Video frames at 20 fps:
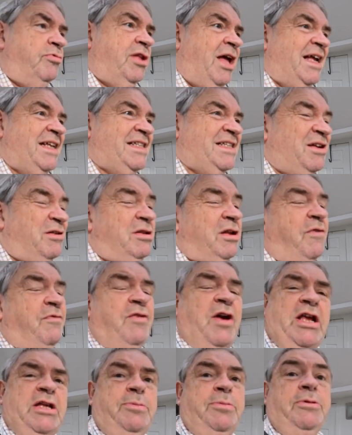That's only
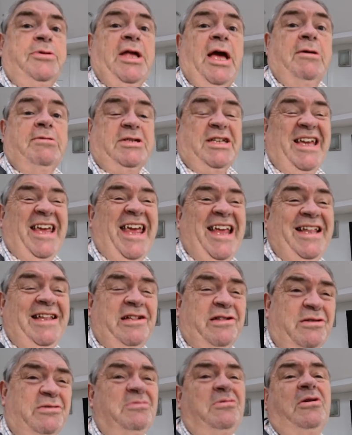available now as a
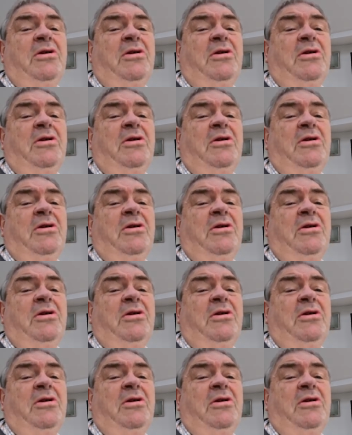Kindle,